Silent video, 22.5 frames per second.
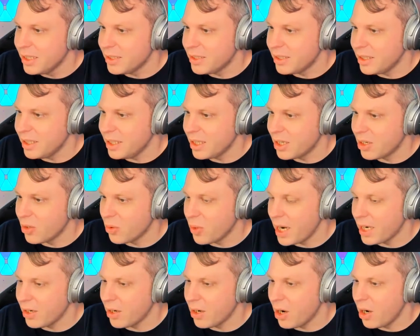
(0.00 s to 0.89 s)
the
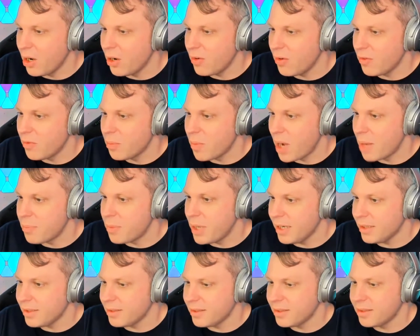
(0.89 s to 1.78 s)
creator of
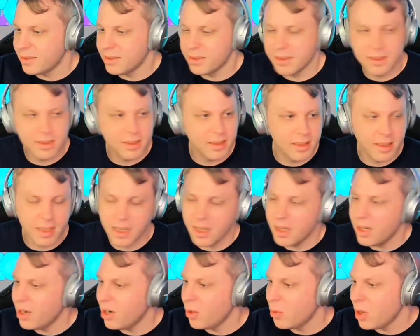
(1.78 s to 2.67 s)
MobX.
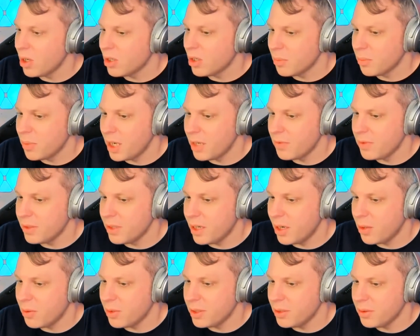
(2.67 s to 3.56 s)
Welcome, Pavan. How
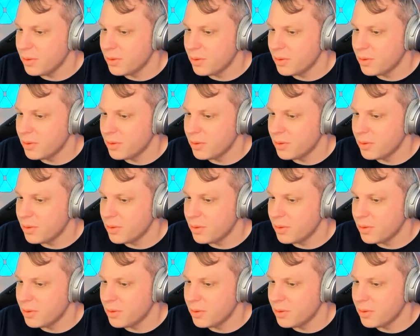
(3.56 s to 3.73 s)
are you?